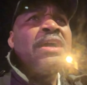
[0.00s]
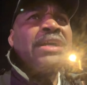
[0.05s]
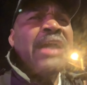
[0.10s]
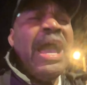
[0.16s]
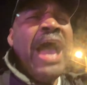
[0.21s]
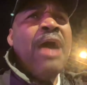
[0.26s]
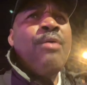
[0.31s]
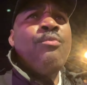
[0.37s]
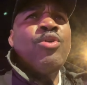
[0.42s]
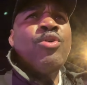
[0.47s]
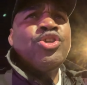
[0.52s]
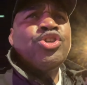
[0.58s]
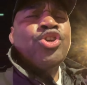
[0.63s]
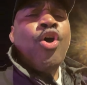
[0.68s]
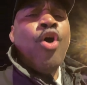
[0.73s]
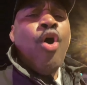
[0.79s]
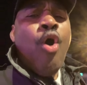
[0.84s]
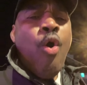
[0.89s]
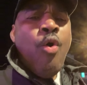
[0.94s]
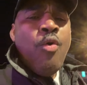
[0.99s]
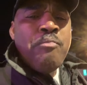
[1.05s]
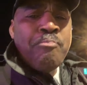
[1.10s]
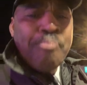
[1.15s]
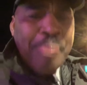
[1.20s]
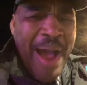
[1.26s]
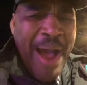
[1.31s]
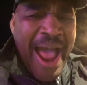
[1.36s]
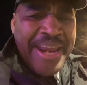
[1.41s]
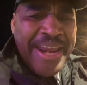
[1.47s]
God wants your whole
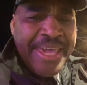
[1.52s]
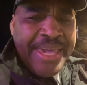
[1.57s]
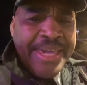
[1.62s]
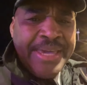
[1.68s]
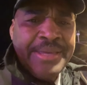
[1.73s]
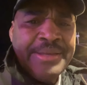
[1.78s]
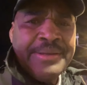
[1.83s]
body.